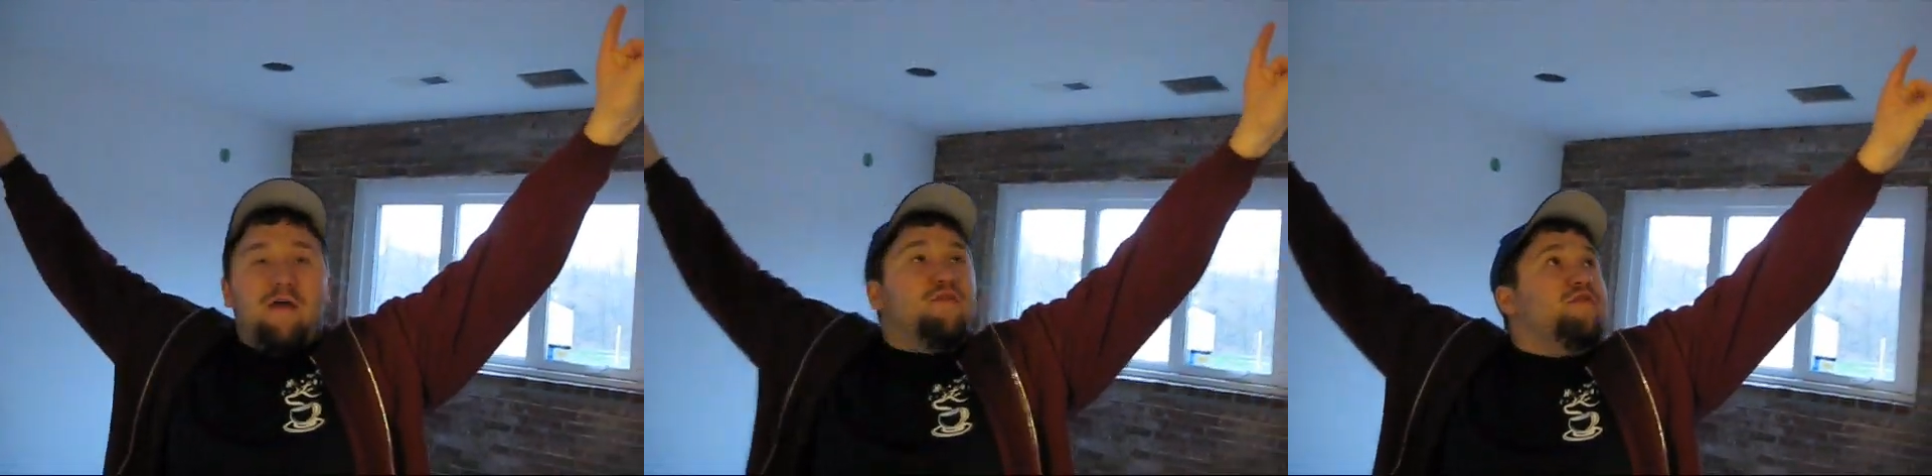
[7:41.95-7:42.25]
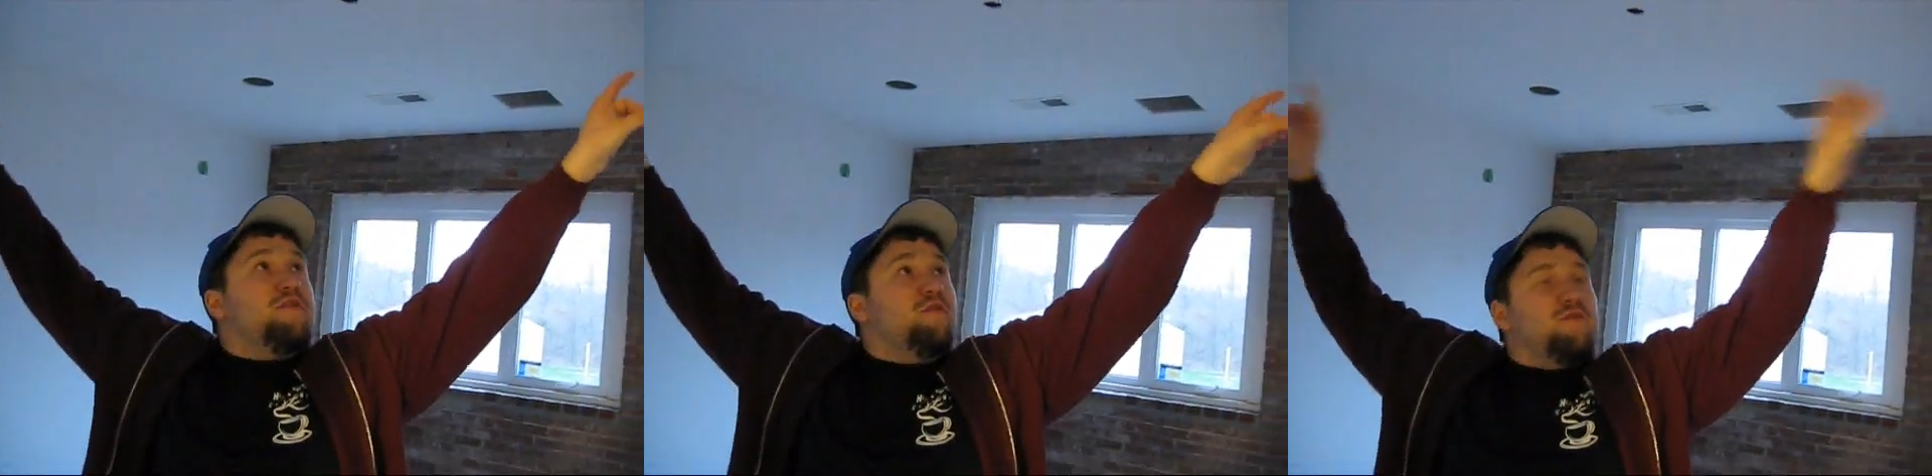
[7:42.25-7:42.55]
other
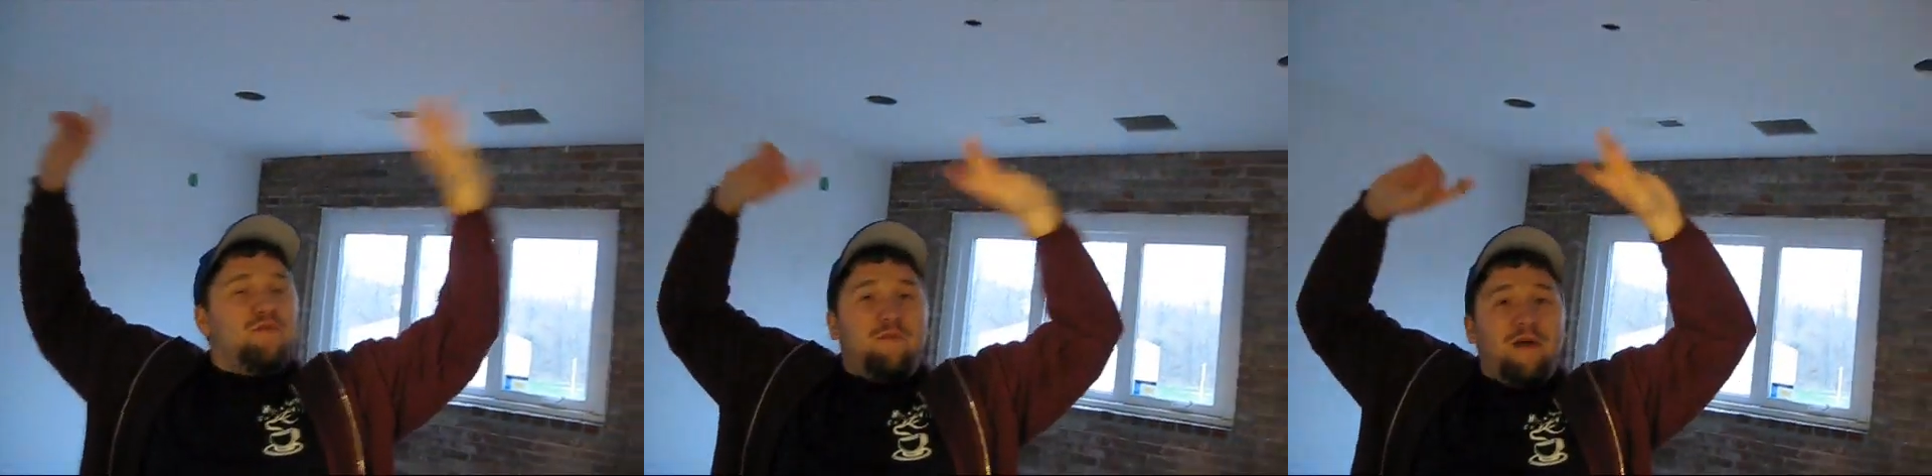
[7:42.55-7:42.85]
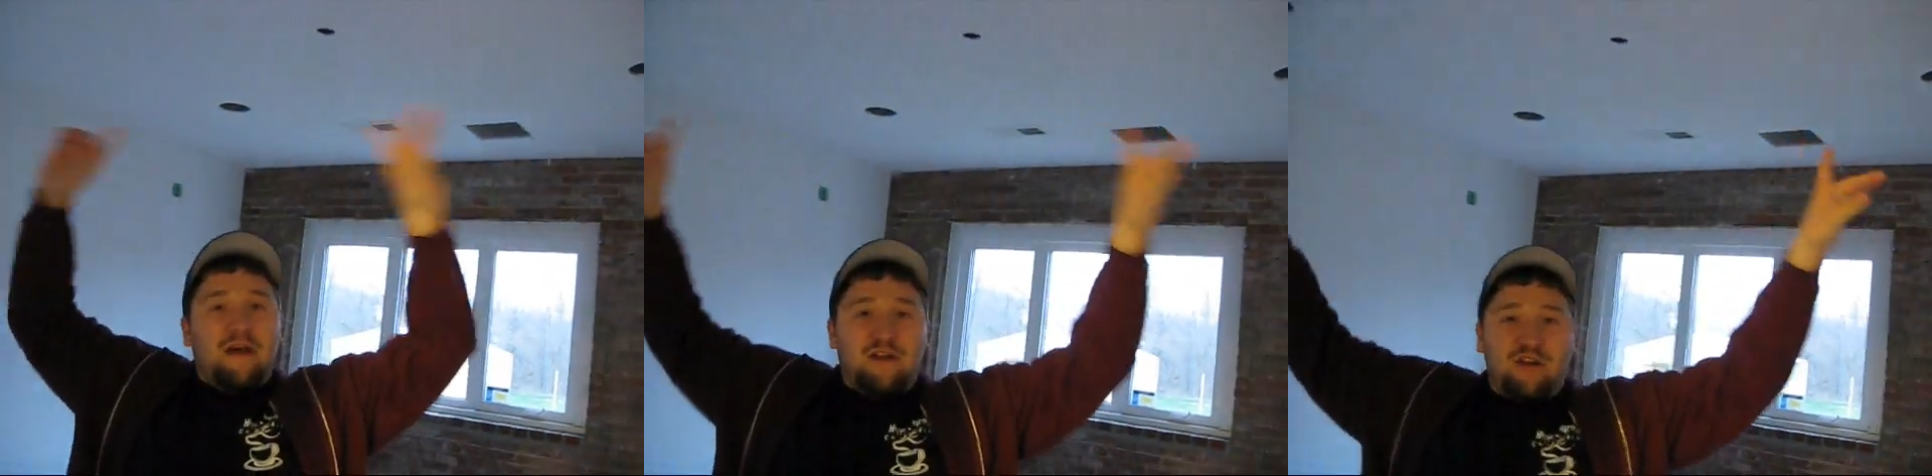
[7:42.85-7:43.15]
2, so
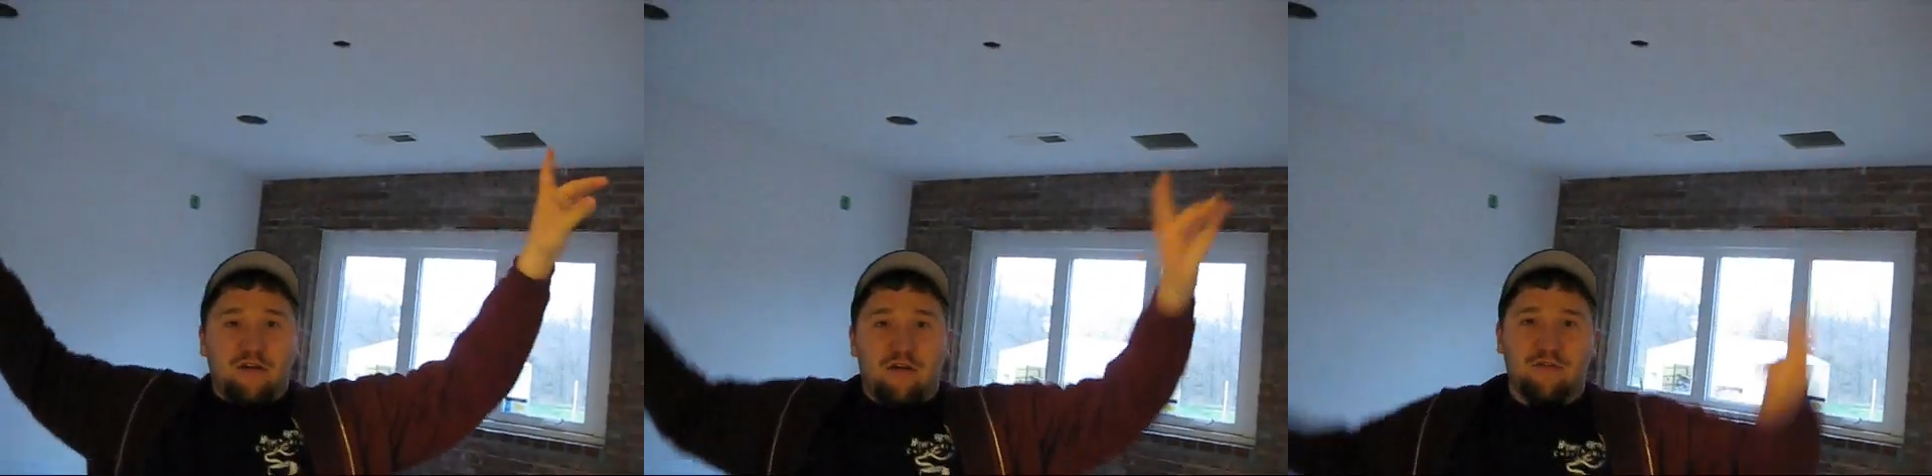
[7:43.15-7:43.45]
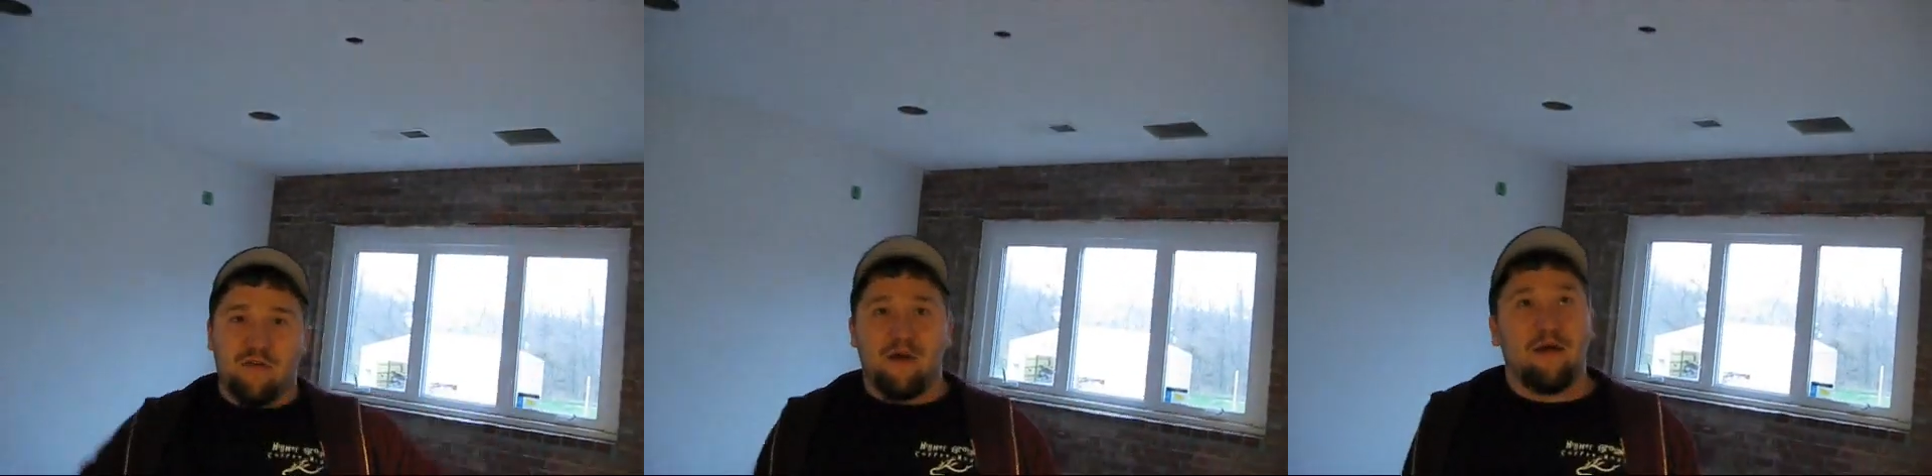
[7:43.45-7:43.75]
we had to shut it
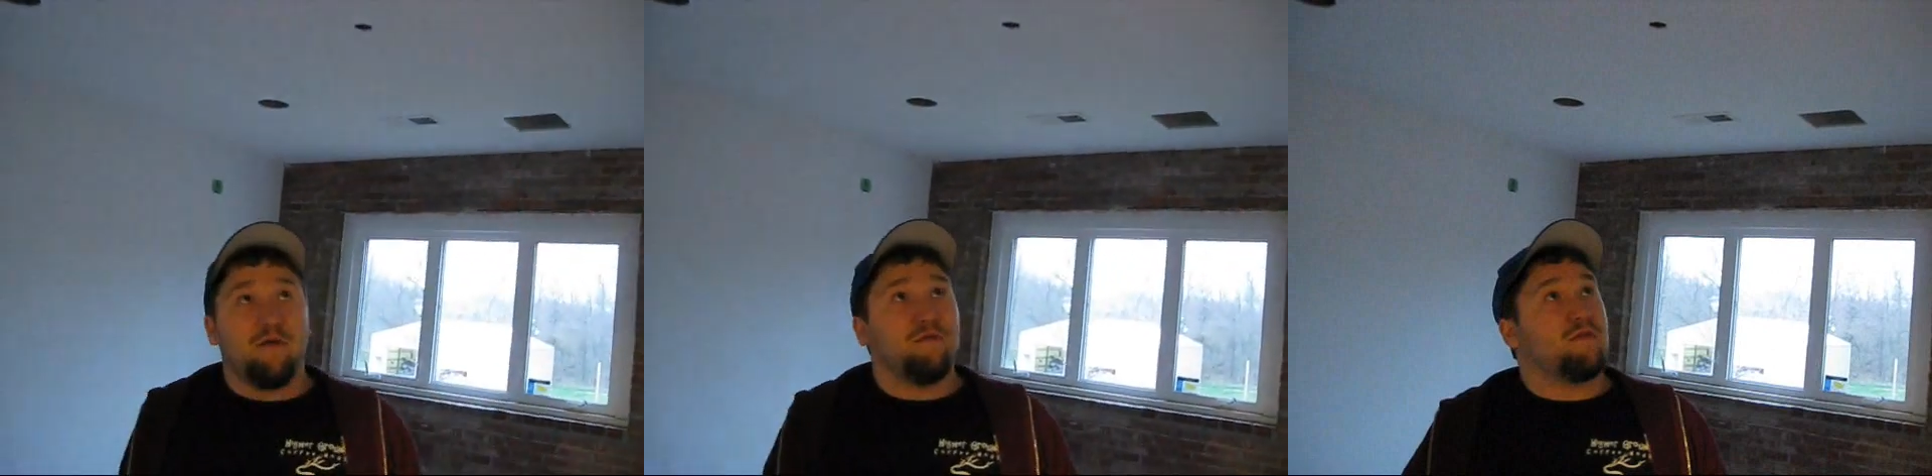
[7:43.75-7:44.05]
off somehow.